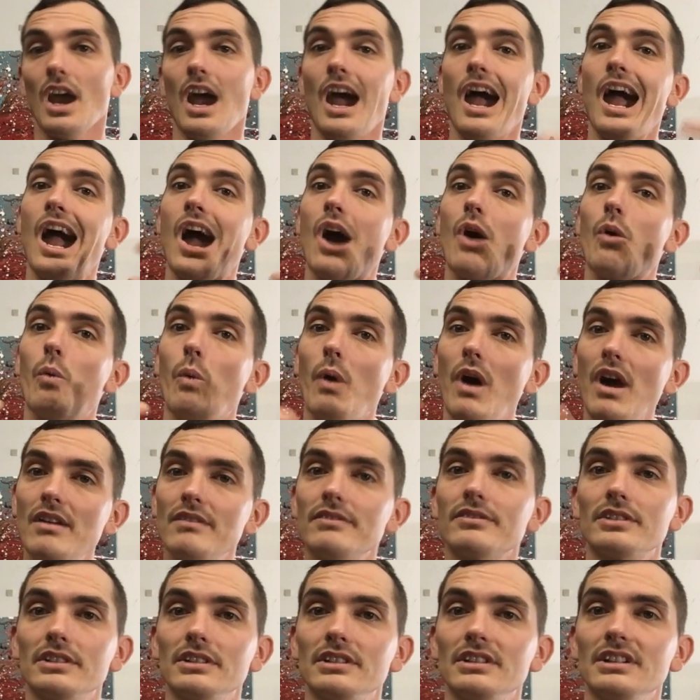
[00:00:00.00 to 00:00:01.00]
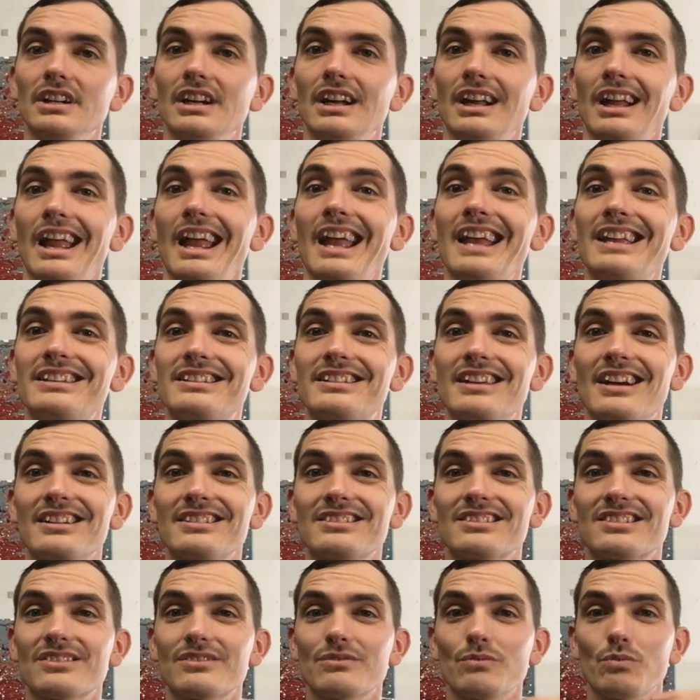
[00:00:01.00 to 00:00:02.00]
However, it
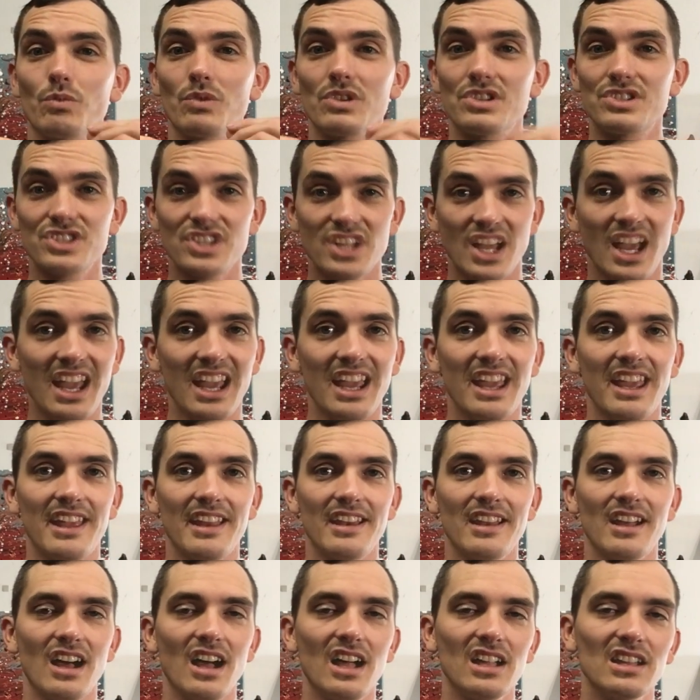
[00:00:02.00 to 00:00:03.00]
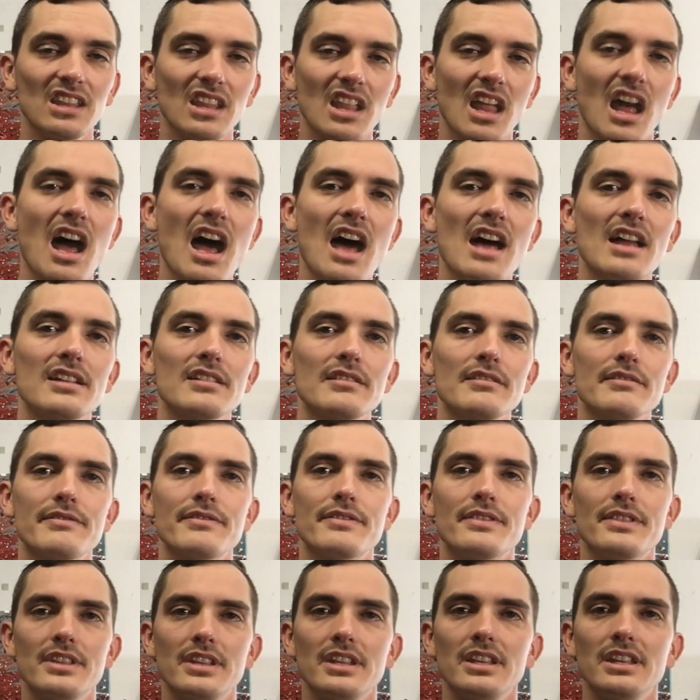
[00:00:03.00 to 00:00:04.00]
does retain a lot
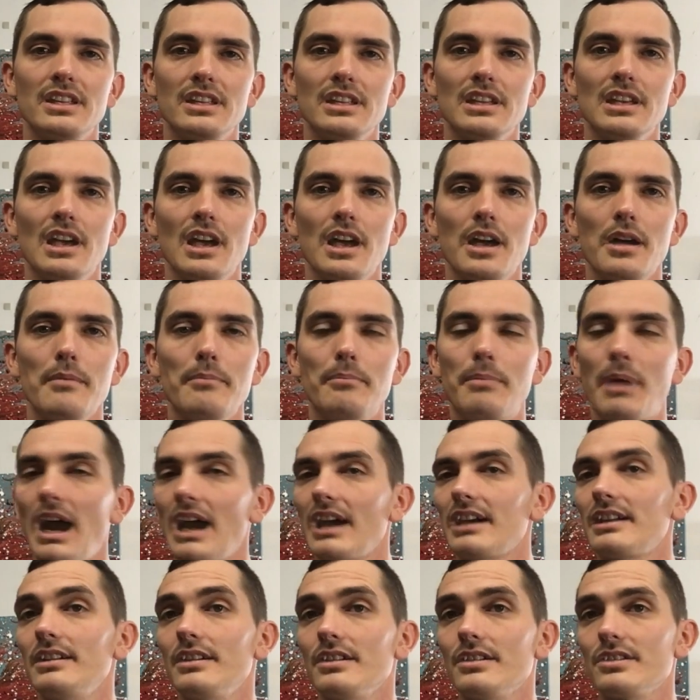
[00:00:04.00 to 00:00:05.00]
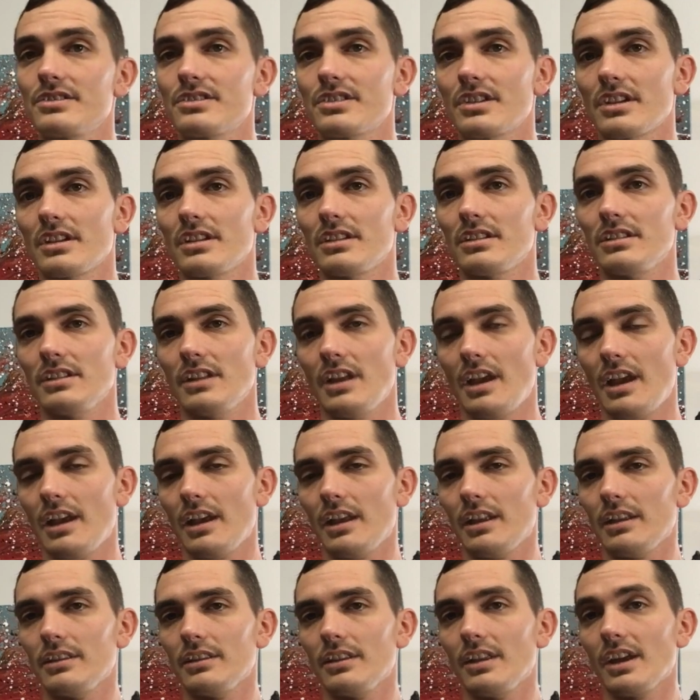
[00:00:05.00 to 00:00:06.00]
of the binders and,
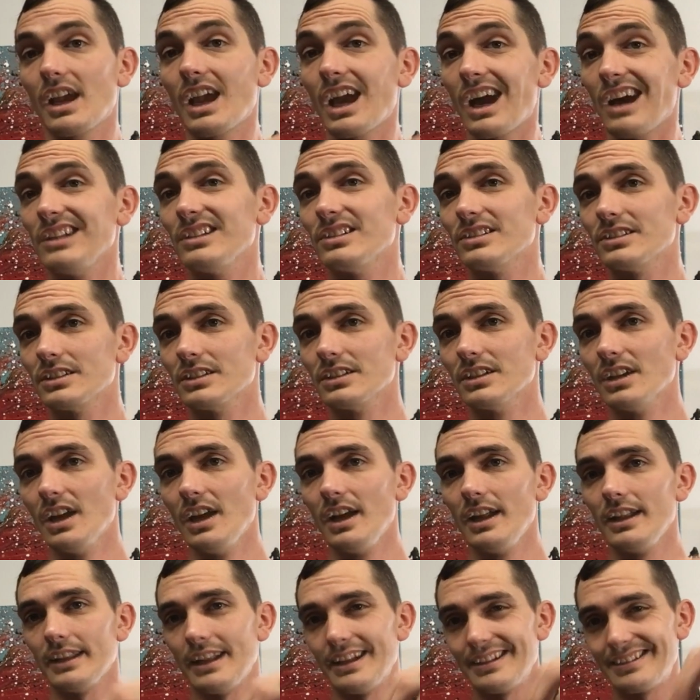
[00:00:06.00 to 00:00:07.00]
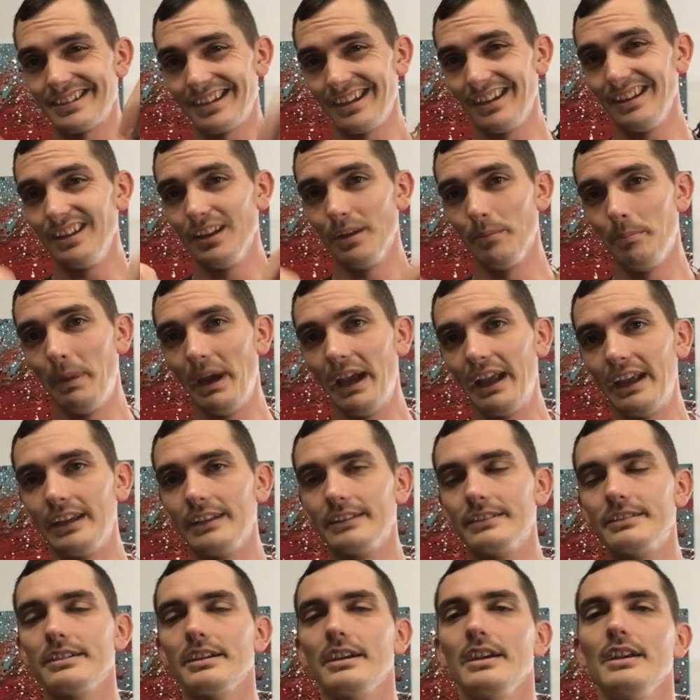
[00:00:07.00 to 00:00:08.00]
and the color that's in the
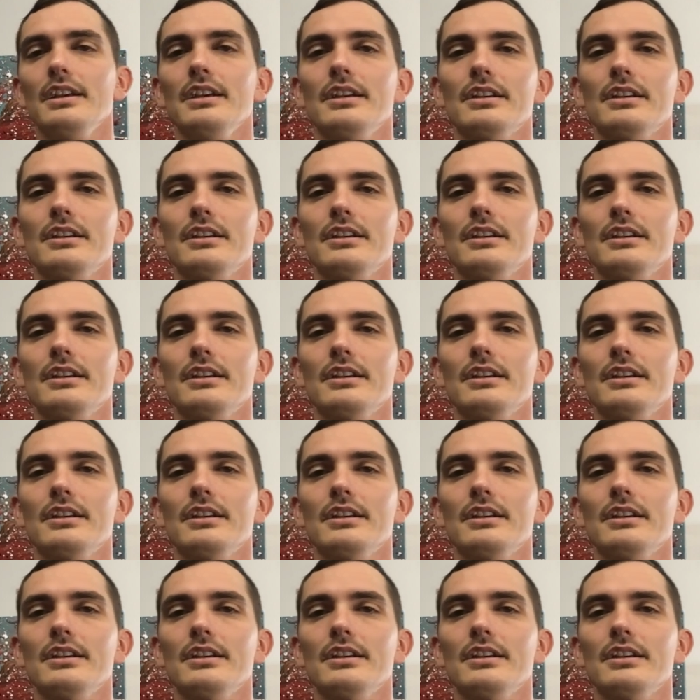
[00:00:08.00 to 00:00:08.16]
paint.